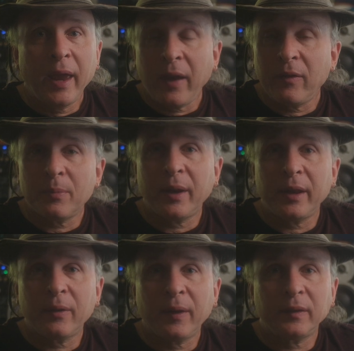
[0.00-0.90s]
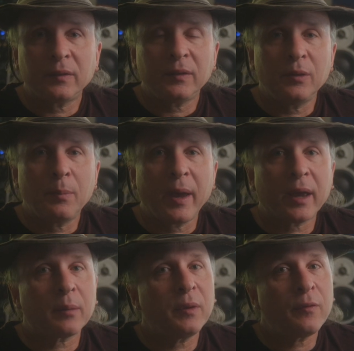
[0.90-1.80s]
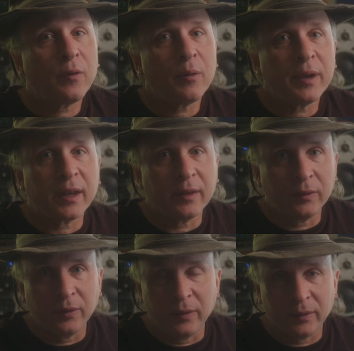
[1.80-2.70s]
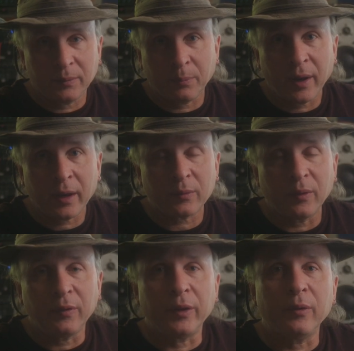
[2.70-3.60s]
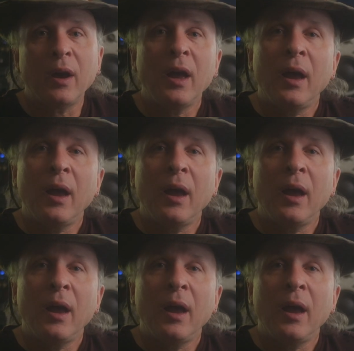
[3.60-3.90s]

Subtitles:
Hey everybody, great to see you back. And before we get into this product review,